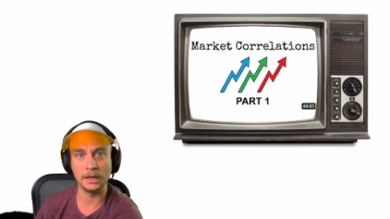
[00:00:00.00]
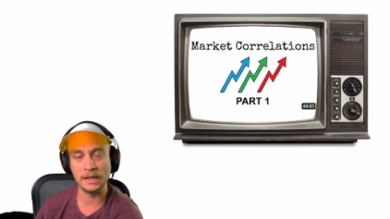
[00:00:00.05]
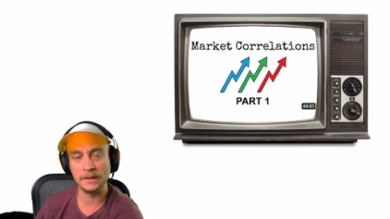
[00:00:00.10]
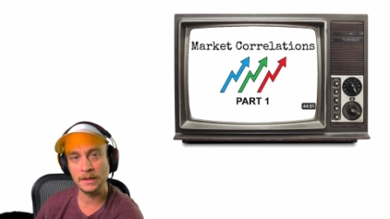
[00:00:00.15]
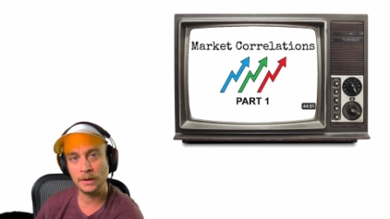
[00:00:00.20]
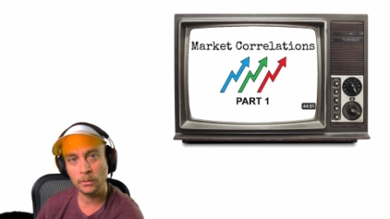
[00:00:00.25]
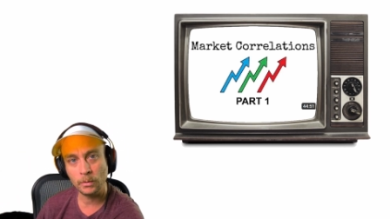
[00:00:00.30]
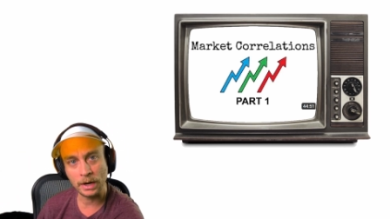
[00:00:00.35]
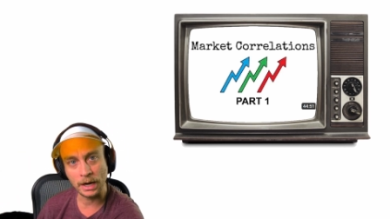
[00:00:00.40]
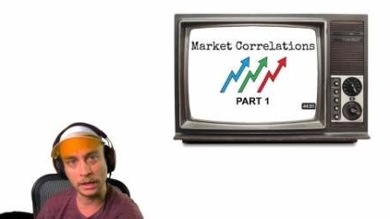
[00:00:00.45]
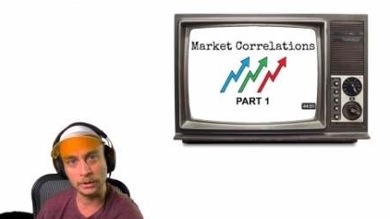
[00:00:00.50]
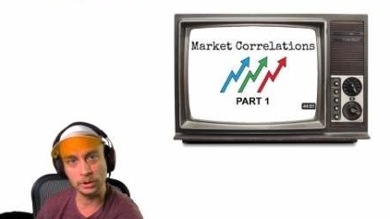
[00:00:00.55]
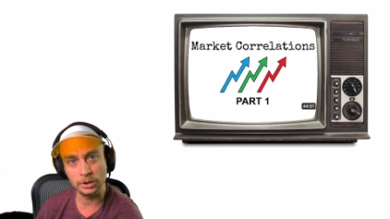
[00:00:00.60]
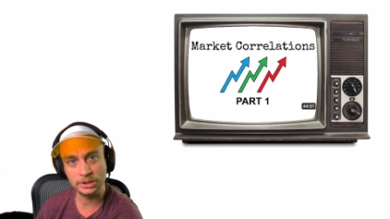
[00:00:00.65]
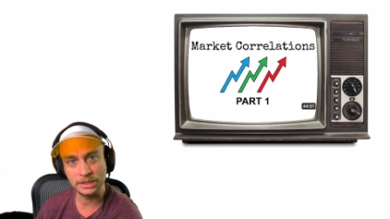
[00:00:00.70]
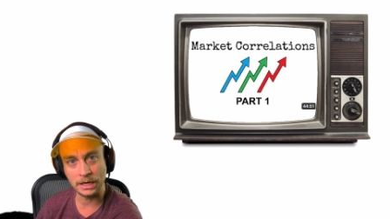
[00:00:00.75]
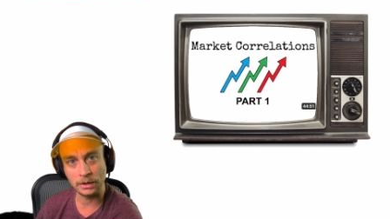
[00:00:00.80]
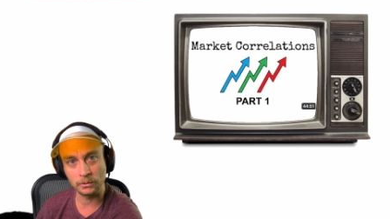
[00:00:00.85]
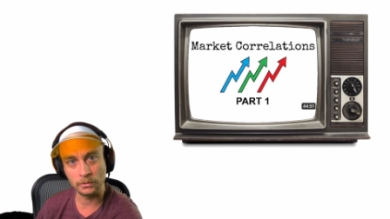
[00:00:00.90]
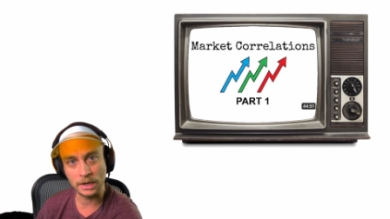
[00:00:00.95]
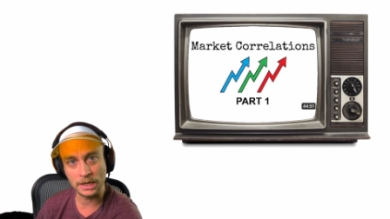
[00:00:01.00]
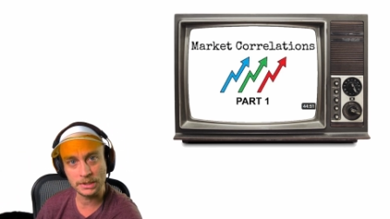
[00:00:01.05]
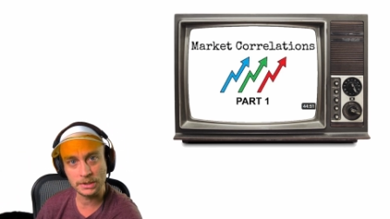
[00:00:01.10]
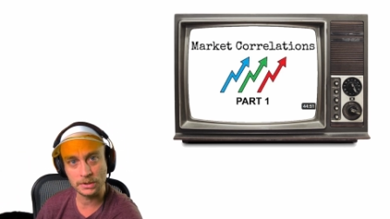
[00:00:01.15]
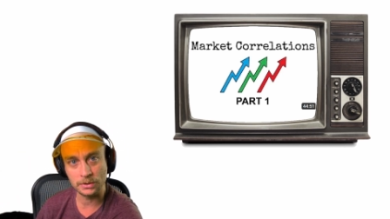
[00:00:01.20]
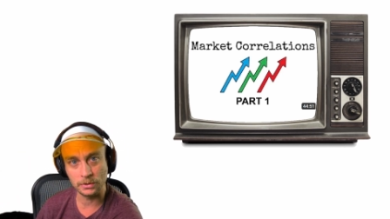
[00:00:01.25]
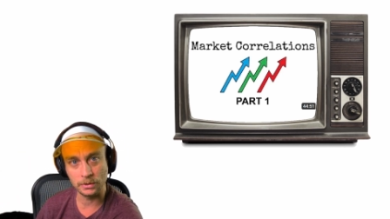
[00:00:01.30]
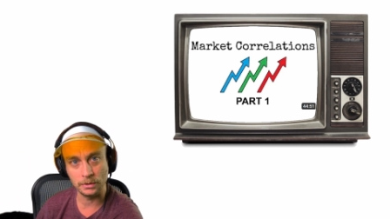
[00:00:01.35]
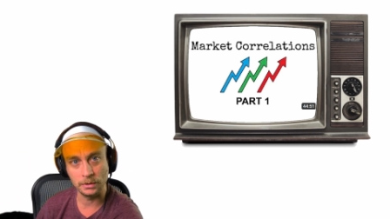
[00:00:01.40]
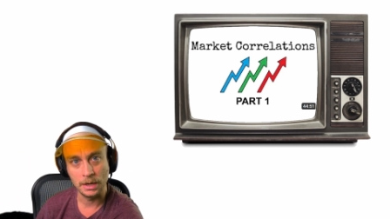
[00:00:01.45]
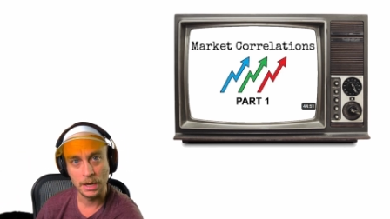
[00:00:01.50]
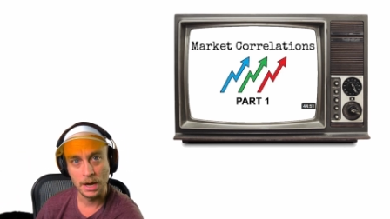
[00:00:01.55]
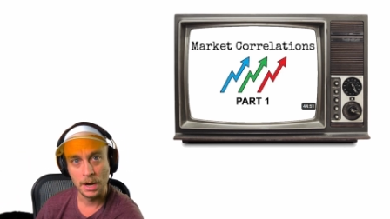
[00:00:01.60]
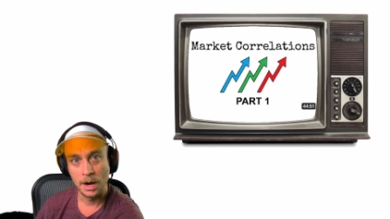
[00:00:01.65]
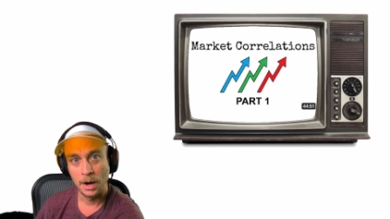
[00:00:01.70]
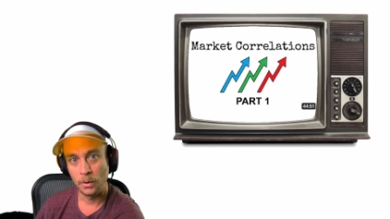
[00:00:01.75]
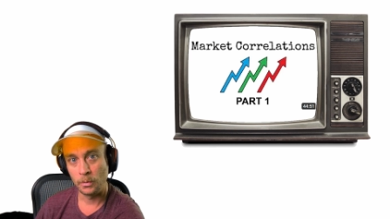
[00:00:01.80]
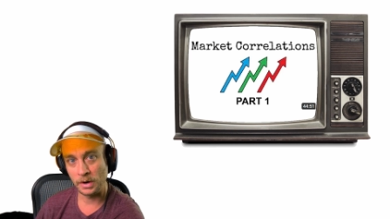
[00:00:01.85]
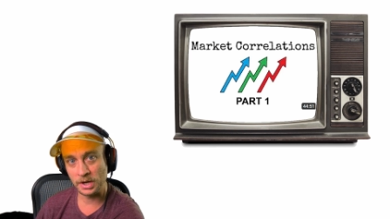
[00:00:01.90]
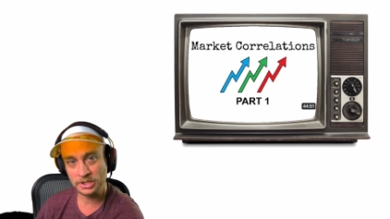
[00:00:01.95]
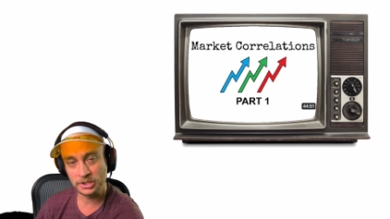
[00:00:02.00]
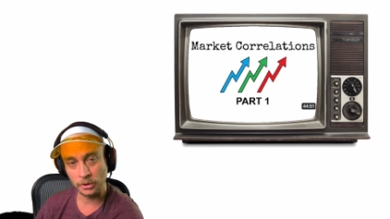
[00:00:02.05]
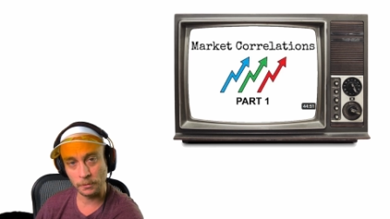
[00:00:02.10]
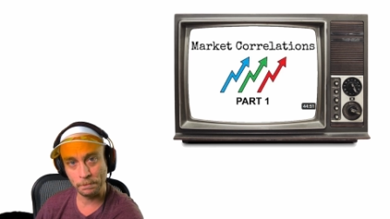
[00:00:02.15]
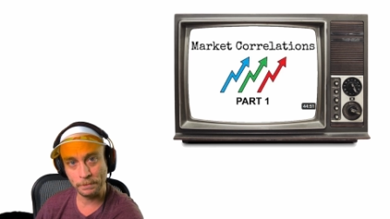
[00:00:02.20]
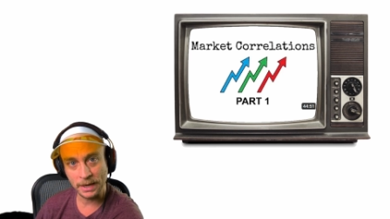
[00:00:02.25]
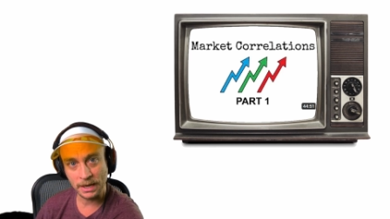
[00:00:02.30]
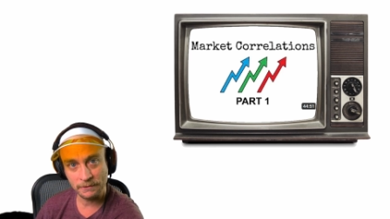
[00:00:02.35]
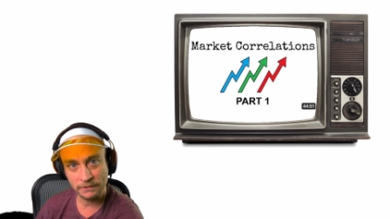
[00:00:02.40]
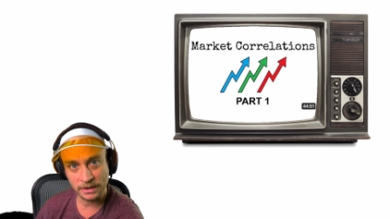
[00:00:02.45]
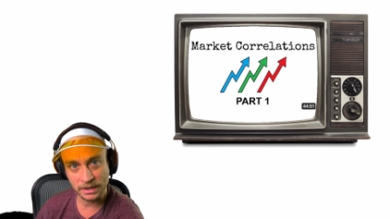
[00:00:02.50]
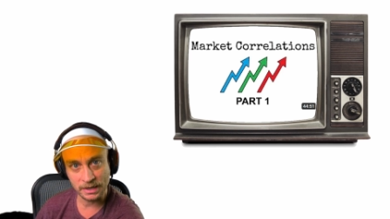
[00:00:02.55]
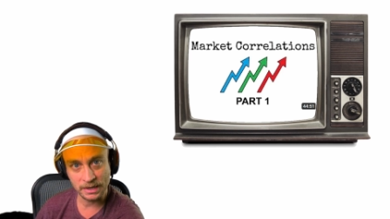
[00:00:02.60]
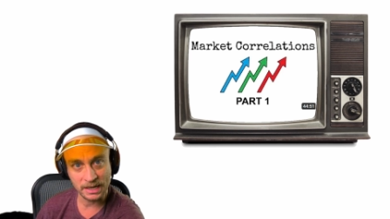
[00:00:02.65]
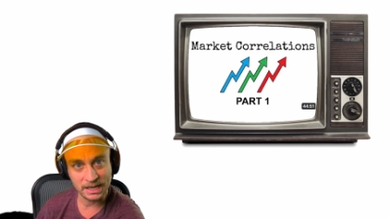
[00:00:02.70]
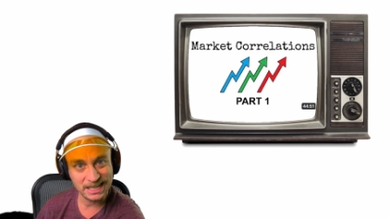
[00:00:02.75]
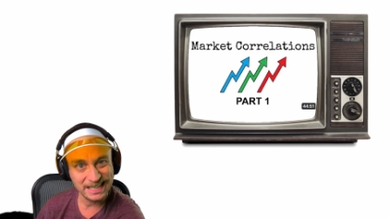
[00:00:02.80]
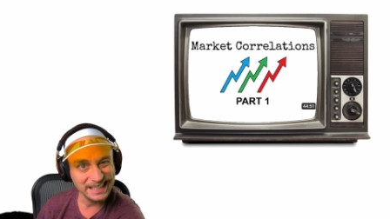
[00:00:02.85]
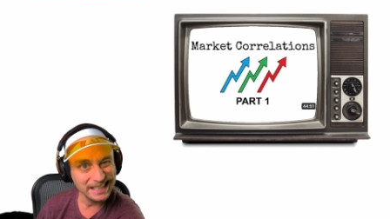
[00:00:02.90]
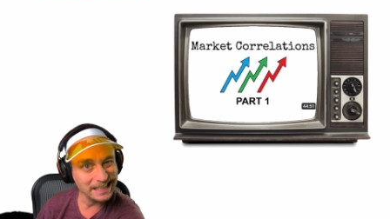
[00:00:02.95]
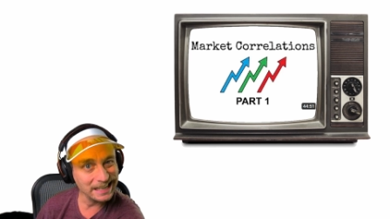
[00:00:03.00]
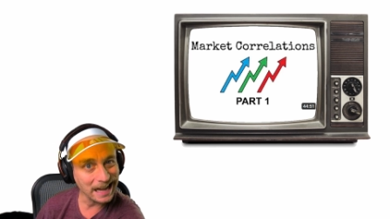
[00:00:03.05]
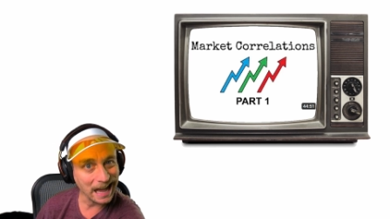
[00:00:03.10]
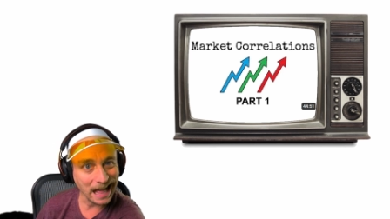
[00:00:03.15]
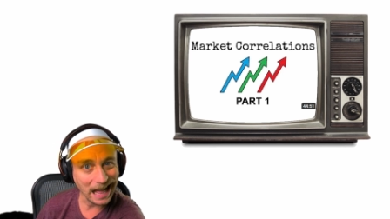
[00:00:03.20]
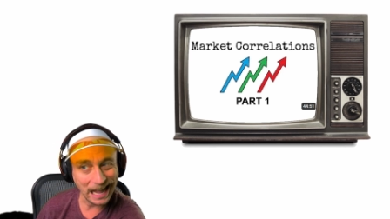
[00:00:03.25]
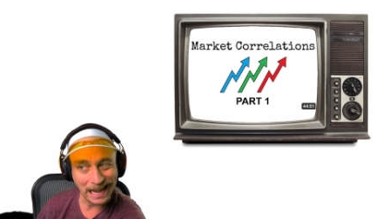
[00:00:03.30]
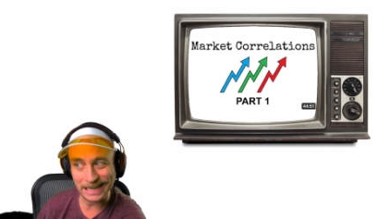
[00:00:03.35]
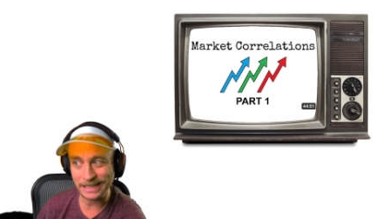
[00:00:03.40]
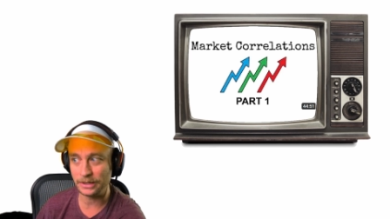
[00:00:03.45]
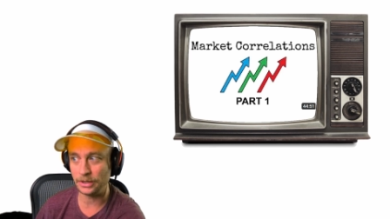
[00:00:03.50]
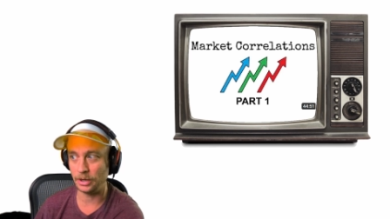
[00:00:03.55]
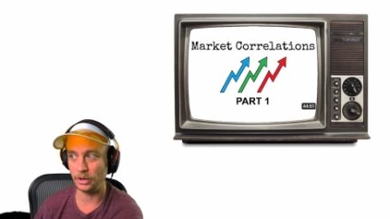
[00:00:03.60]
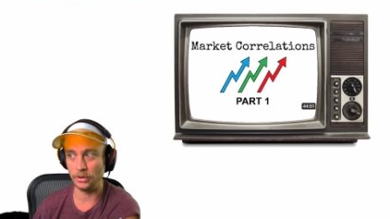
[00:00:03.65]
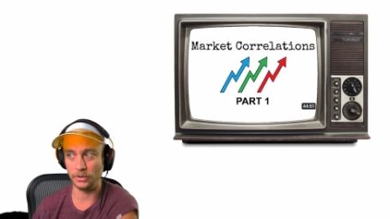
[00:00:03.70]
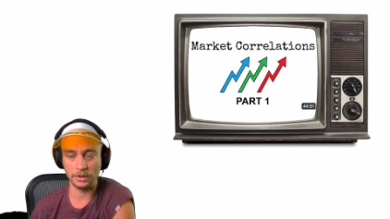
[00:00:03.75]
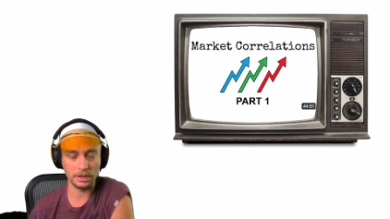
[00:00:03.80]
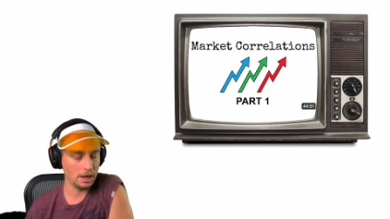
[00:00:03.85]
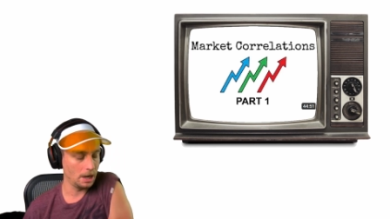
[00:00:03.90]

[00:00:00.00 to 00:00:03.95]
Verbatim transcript: And then when I looked at Russell, Russell pivoted a key high node.